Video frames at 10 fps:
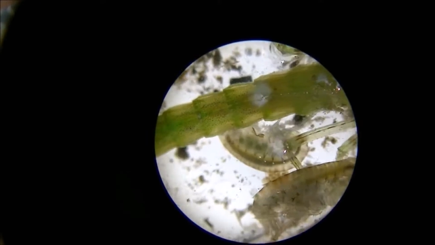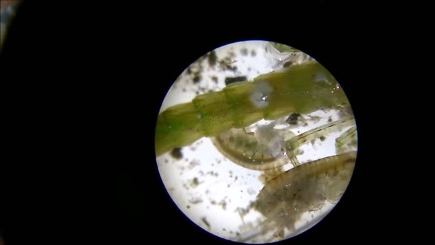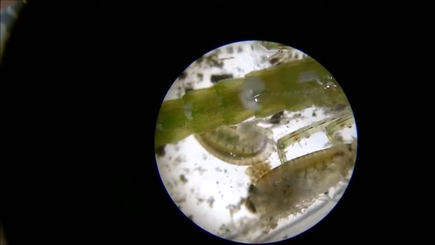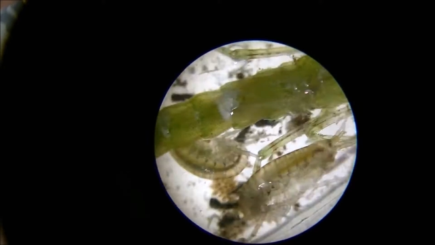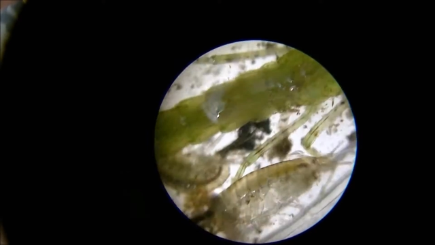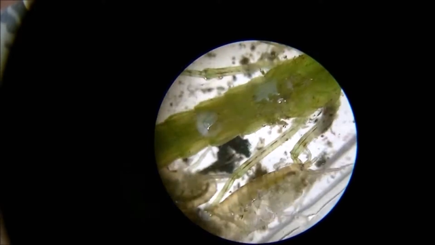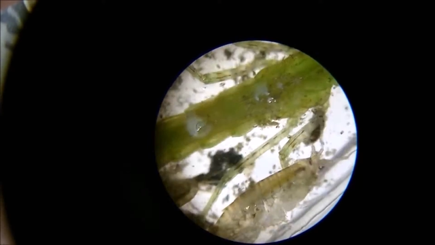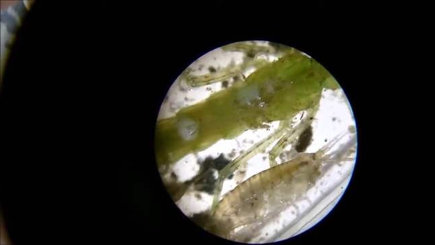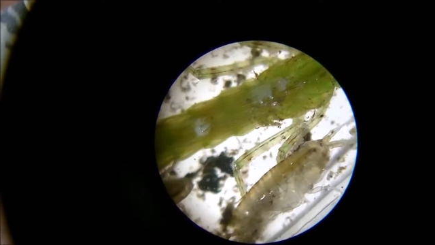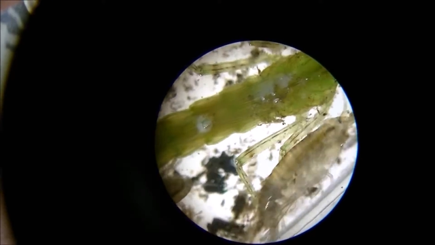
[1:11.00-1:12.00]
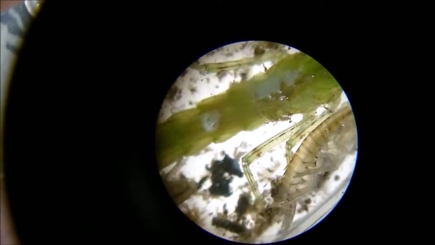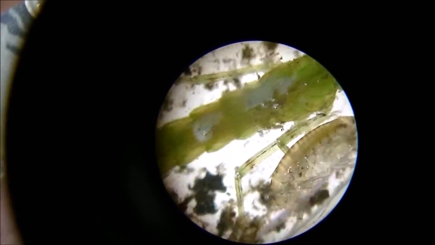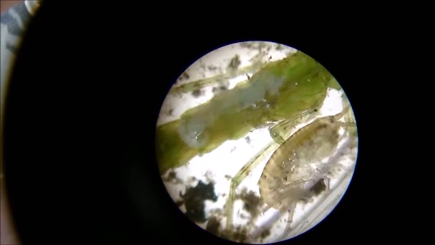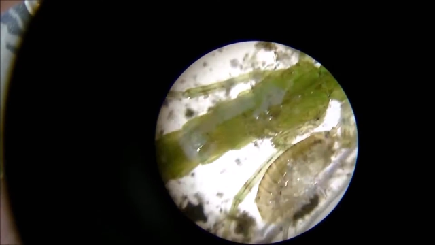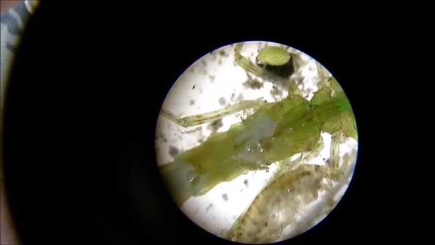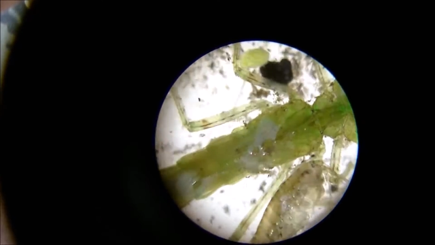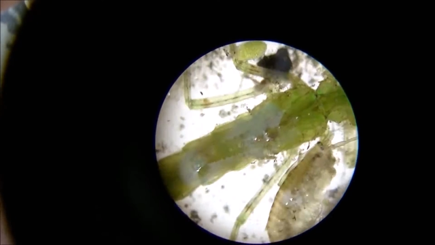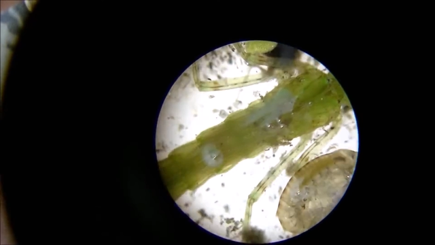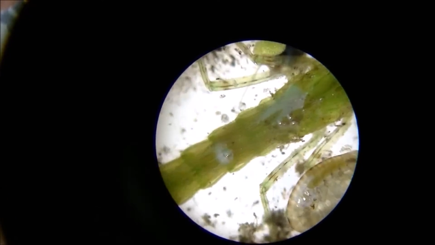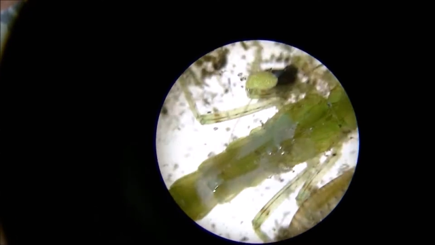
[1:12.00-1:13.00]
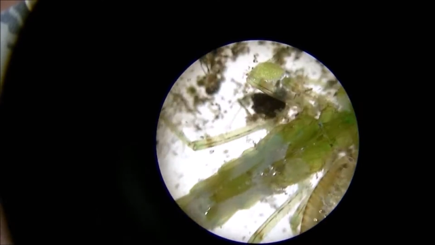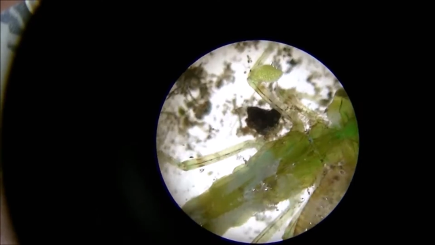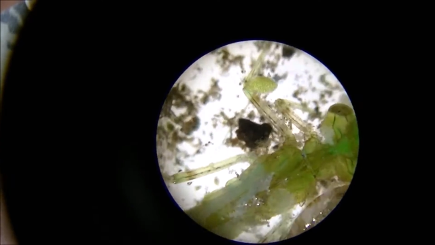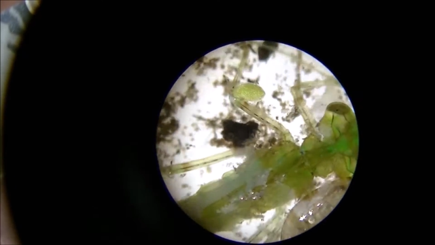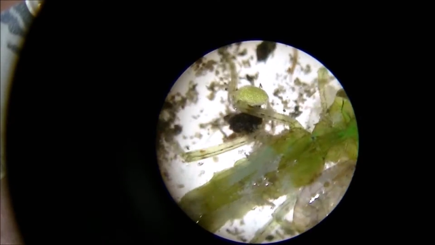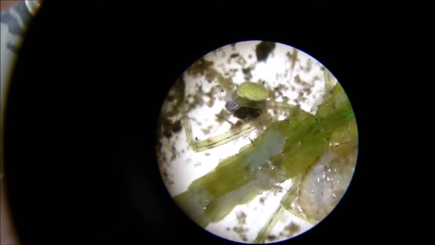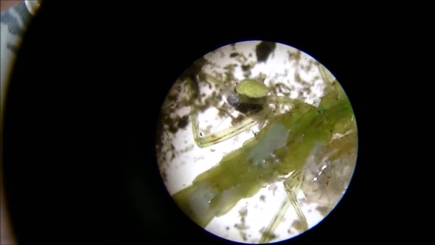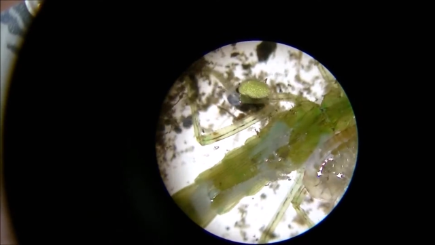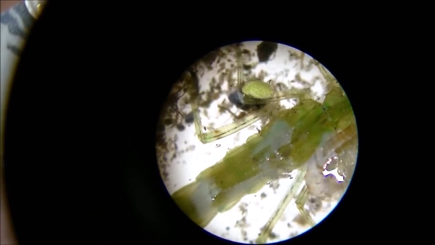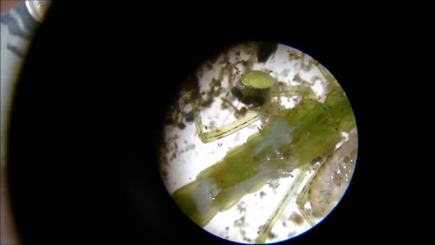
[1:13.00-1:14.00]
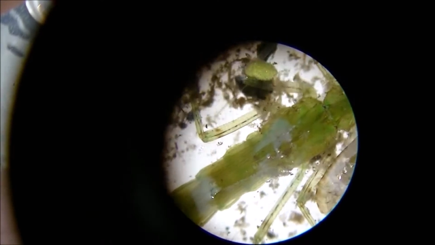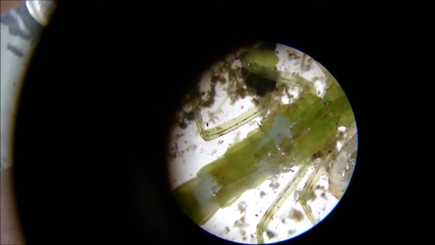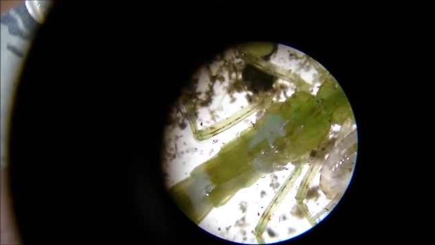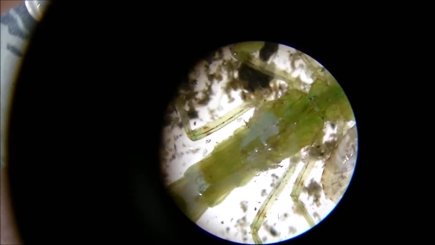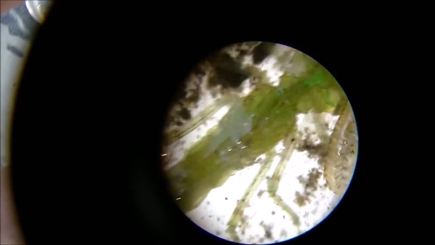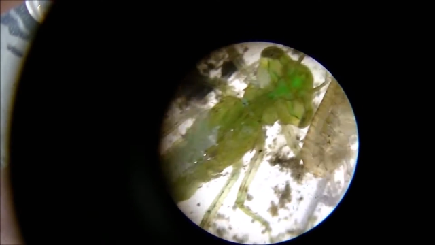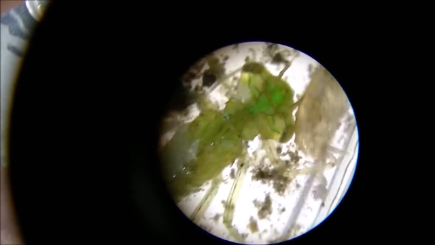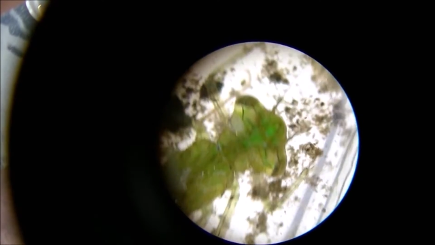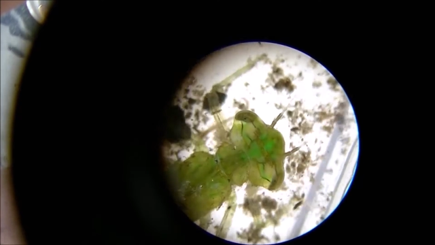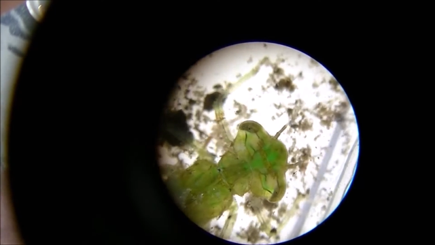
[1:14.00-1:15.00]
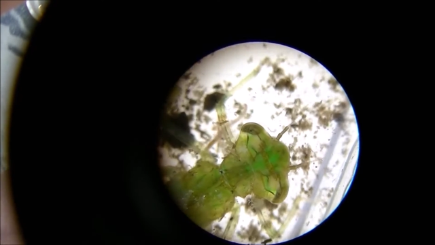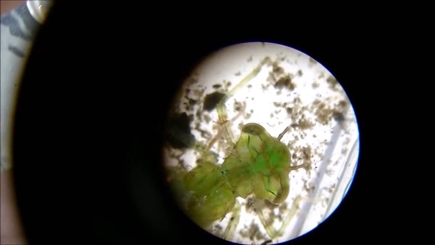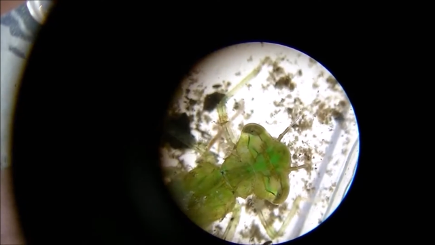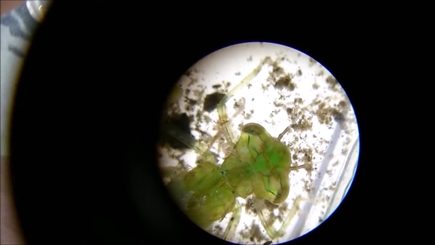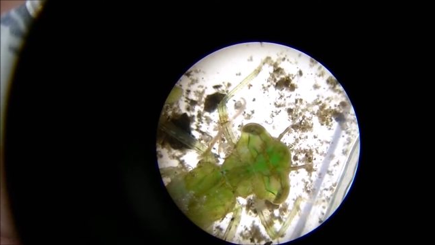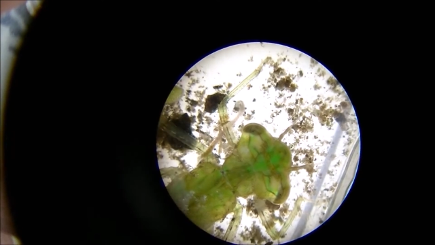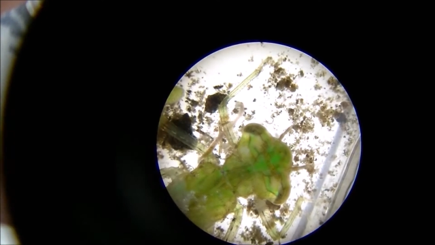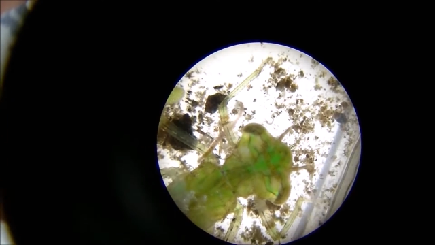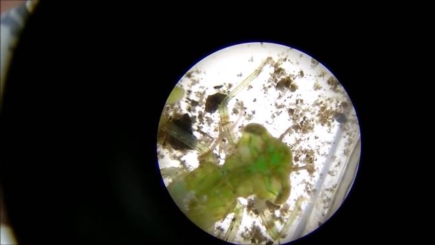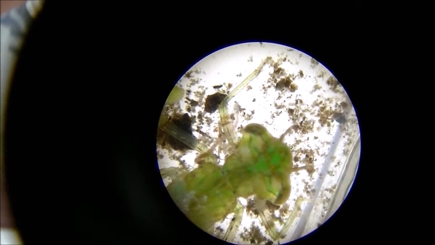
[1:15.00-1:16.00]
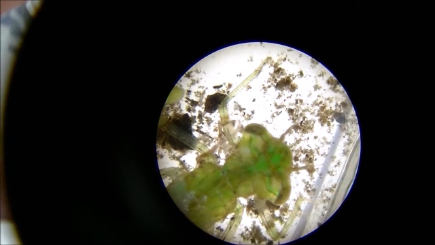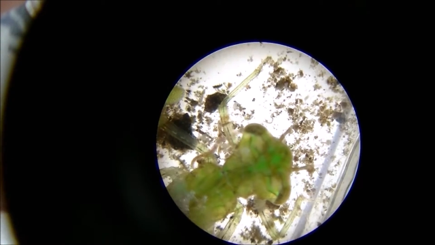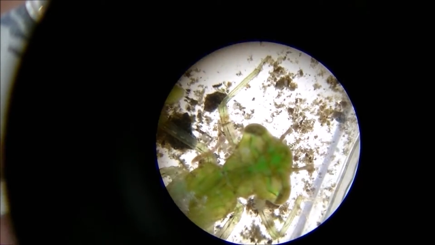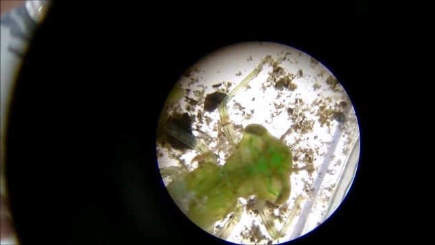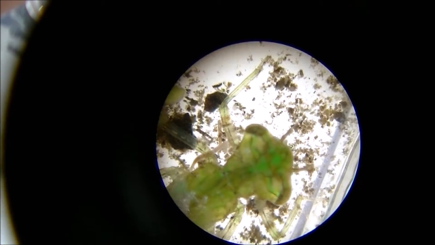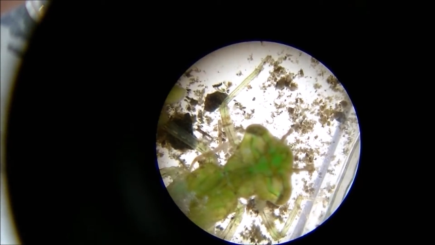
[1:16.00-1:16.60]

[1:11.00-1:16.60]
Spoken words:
Nobody's mouth can be seen.